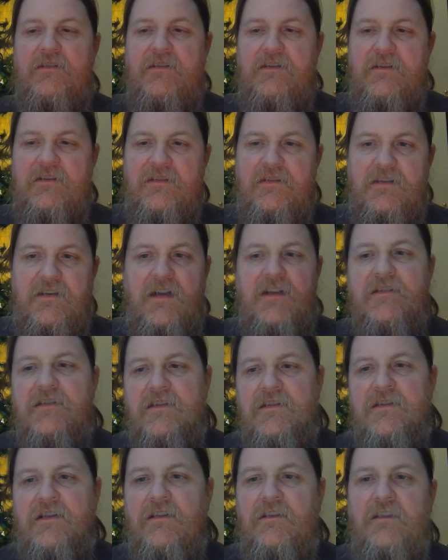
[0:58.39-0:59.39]

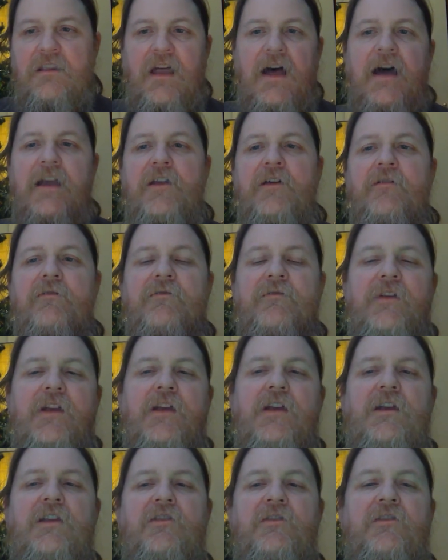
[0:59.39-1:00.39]
discusses a lot of
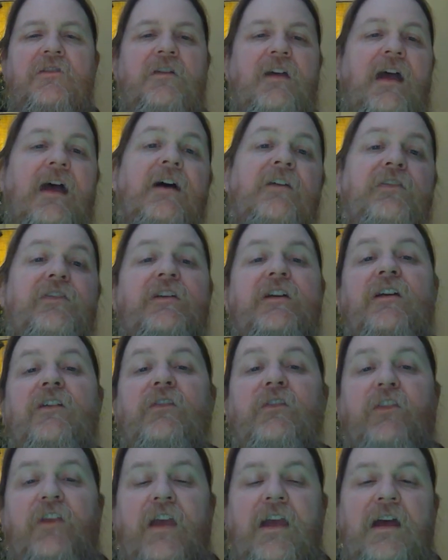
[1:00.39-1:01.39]
the
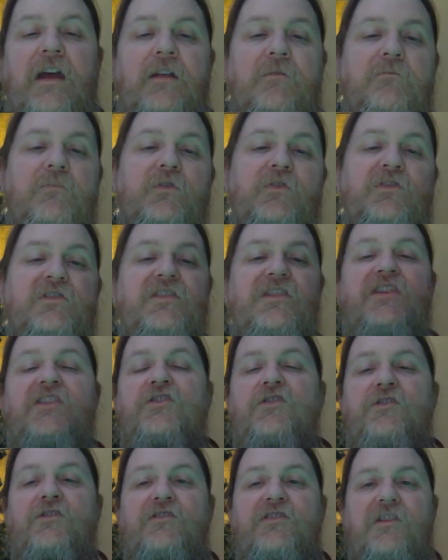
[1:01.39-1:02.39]
ethics and
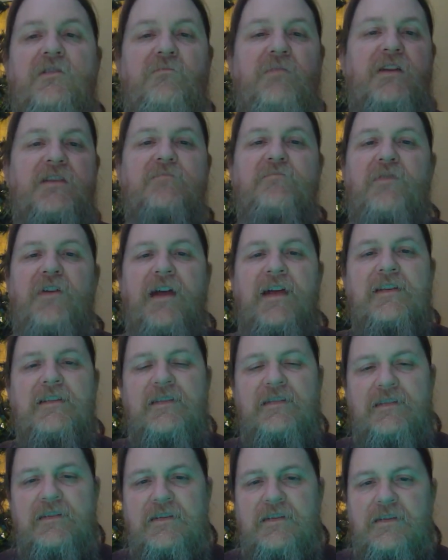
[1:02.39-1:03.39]
procedures and best
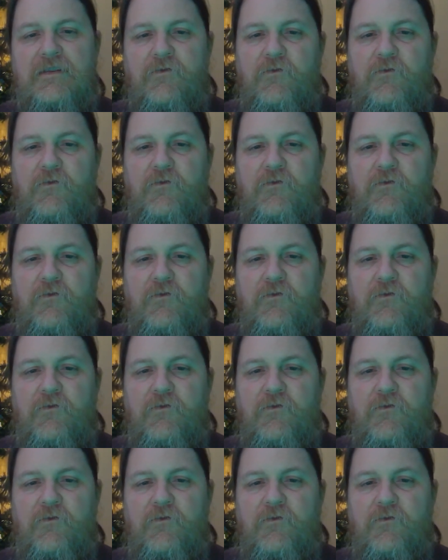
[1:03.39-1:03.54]
practices